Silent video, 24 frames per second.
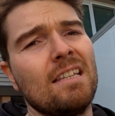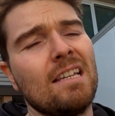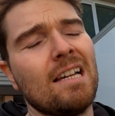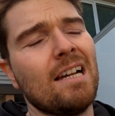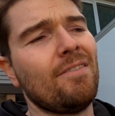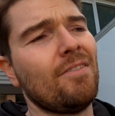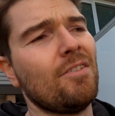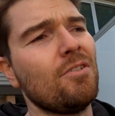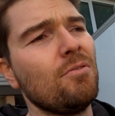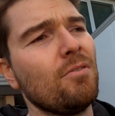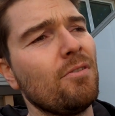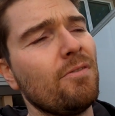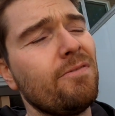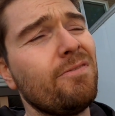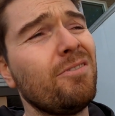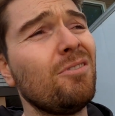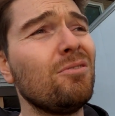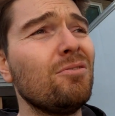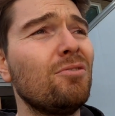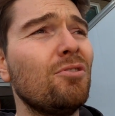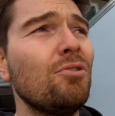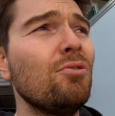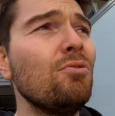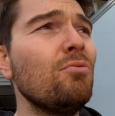You have to do a
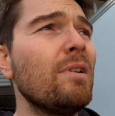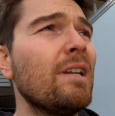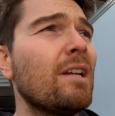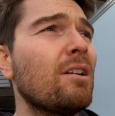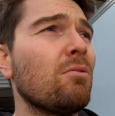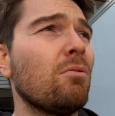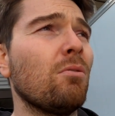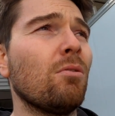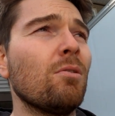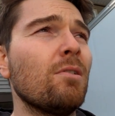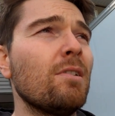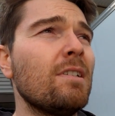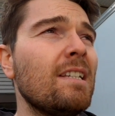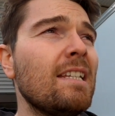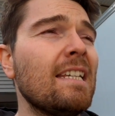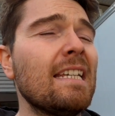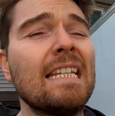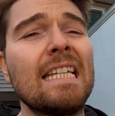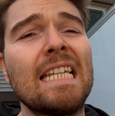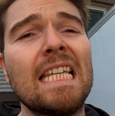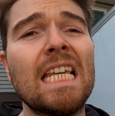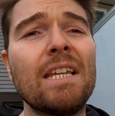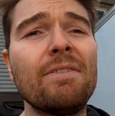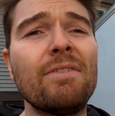full two week
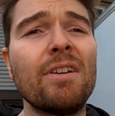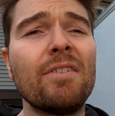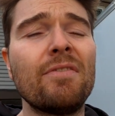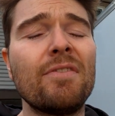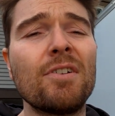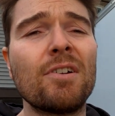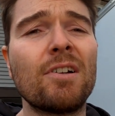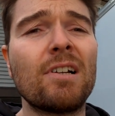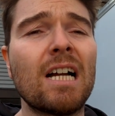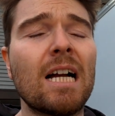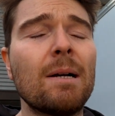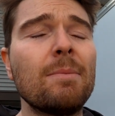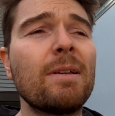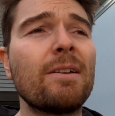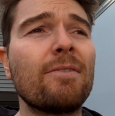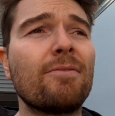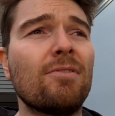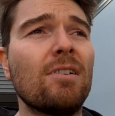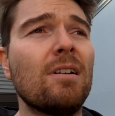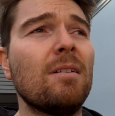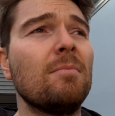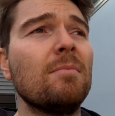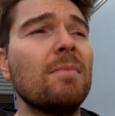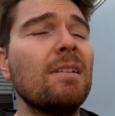quarantine, even if you're coming
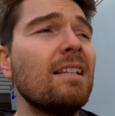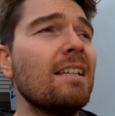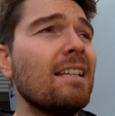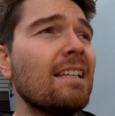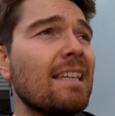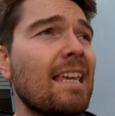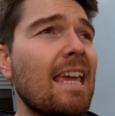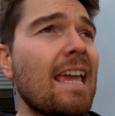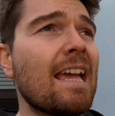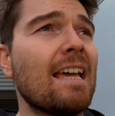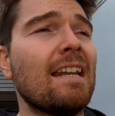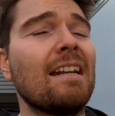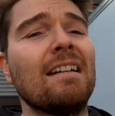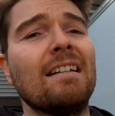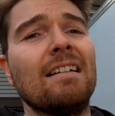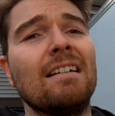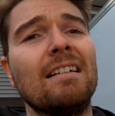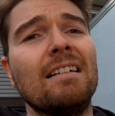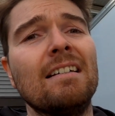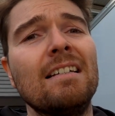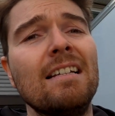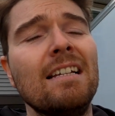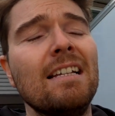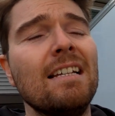from
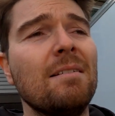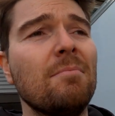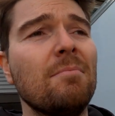Canada.